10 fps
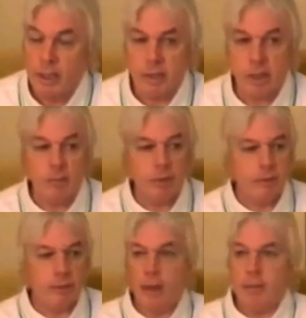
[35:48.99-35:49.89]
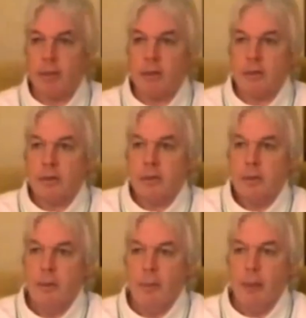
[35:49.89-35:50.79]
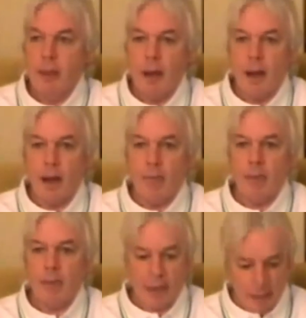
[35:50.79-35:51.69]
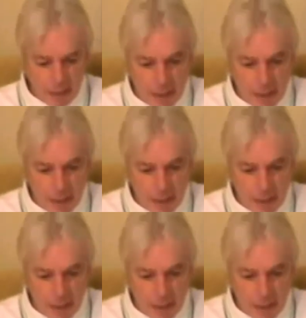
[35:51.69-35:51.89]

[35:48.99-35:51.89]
in terms of chemicals. That's